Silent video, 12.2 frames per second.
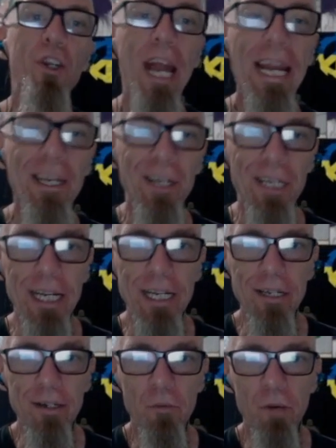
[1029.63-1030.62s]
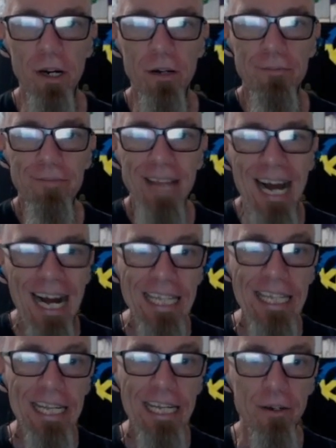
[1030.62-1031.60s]
changes here? Well, a
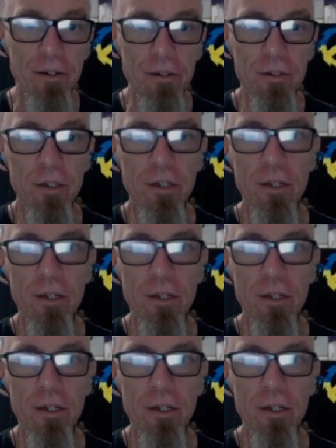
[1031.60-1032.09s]
little,